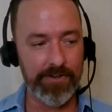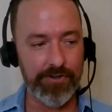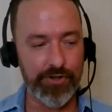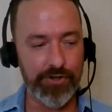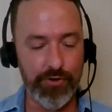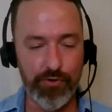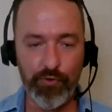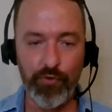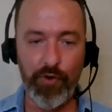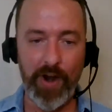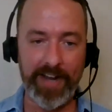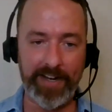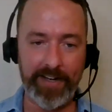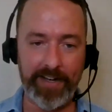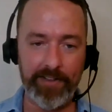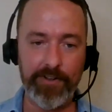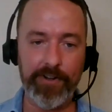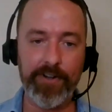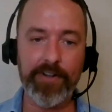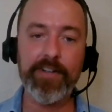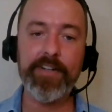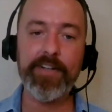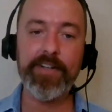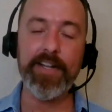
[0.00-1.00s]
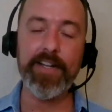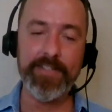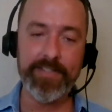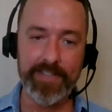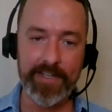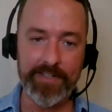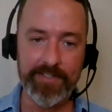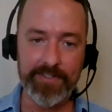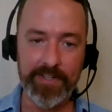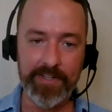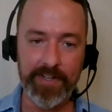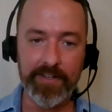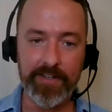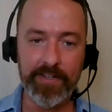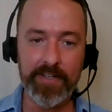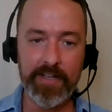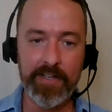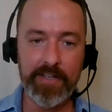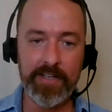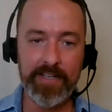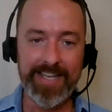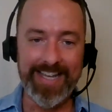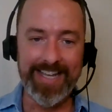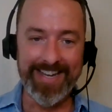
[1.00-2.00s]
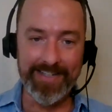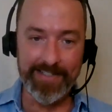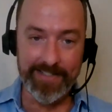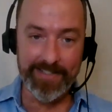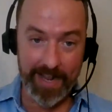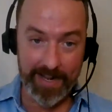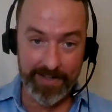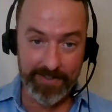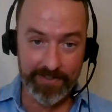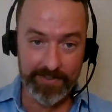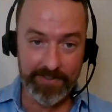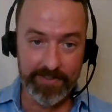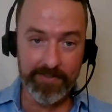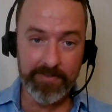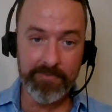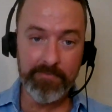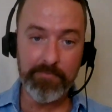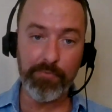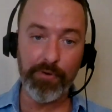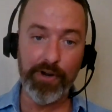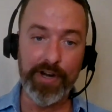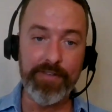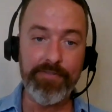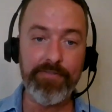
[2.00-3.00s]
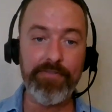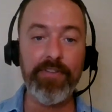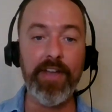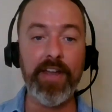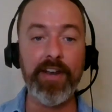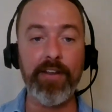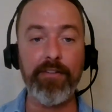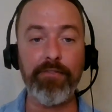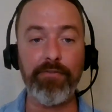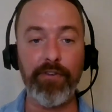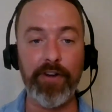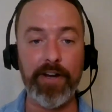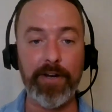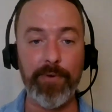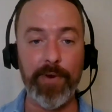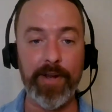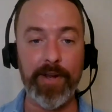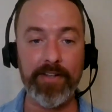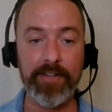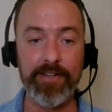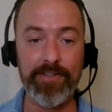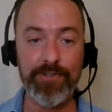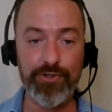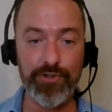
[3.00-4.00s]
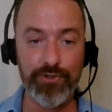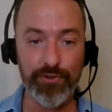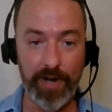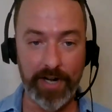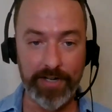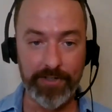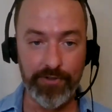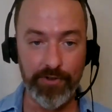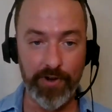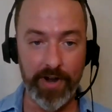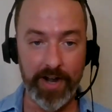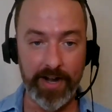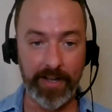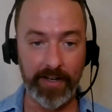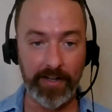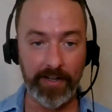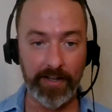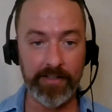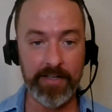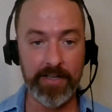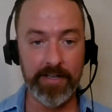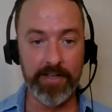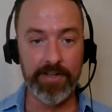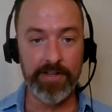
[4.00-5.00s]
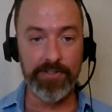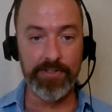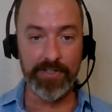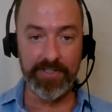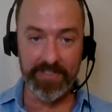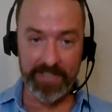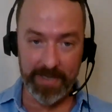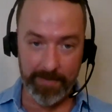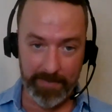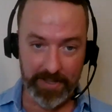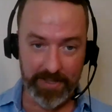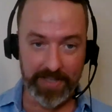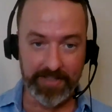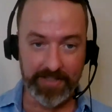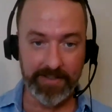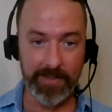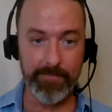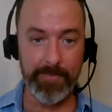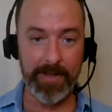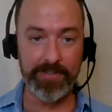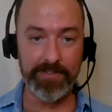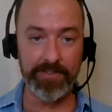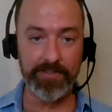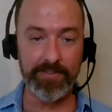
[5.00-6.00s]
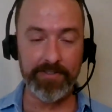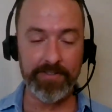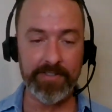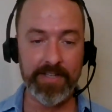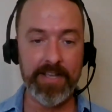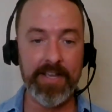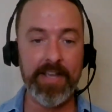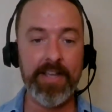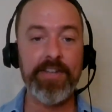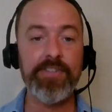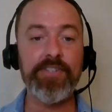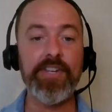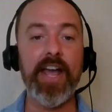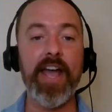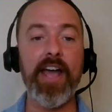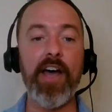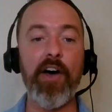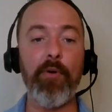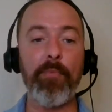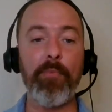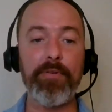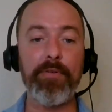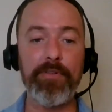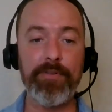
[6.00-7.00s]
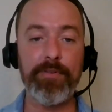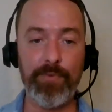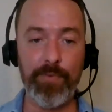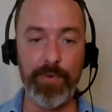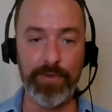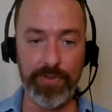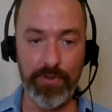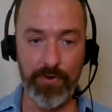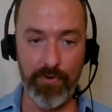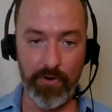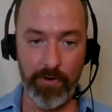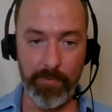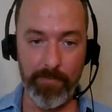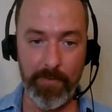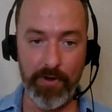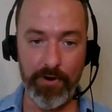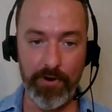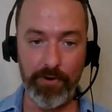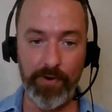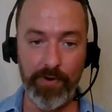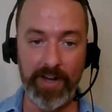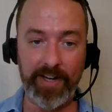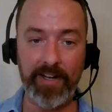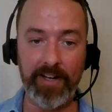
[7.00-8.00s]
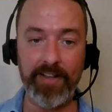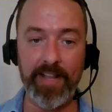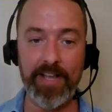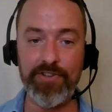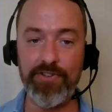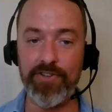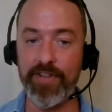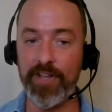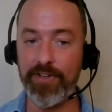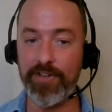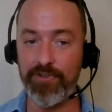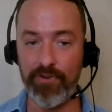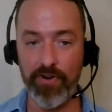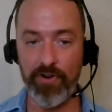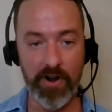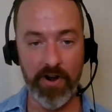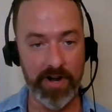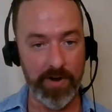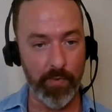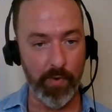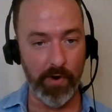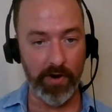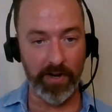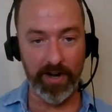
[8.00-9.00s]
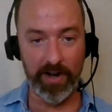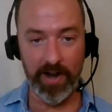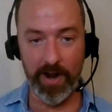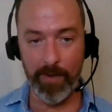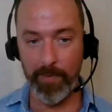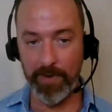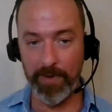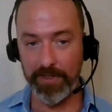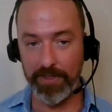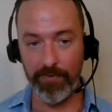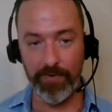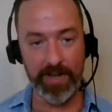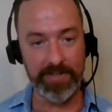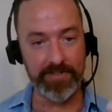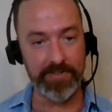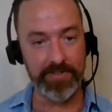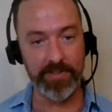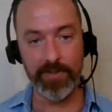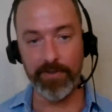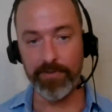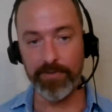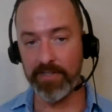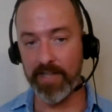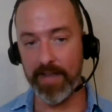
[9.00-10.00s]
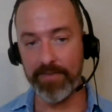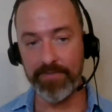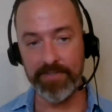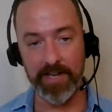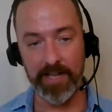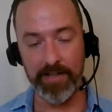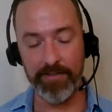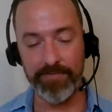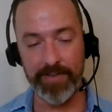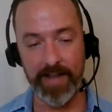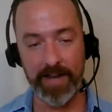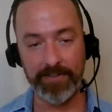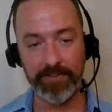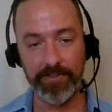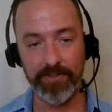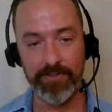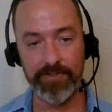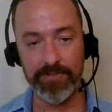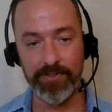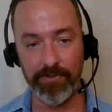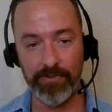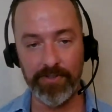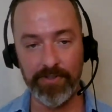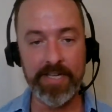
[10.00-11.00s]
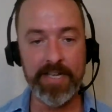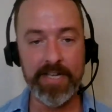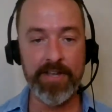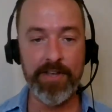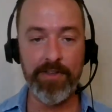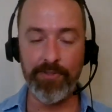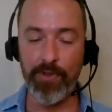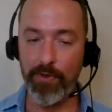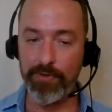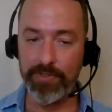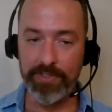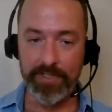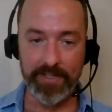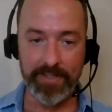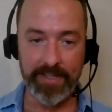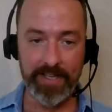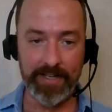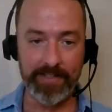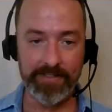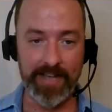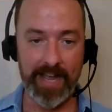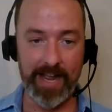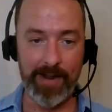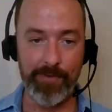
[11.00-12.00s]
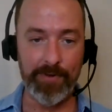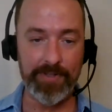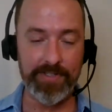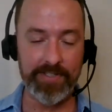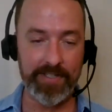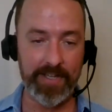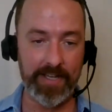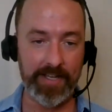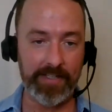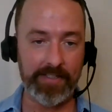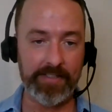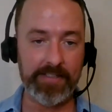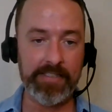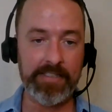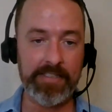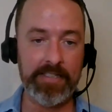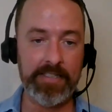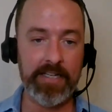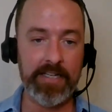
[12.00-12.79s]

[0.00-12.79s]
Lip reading: do regular, consistent, intense, brief, and infrequent strength training to stimulate the muscles to help with the hormonal regulation that you're already working on with the rest of those lifestyle factors. So those are the things I would say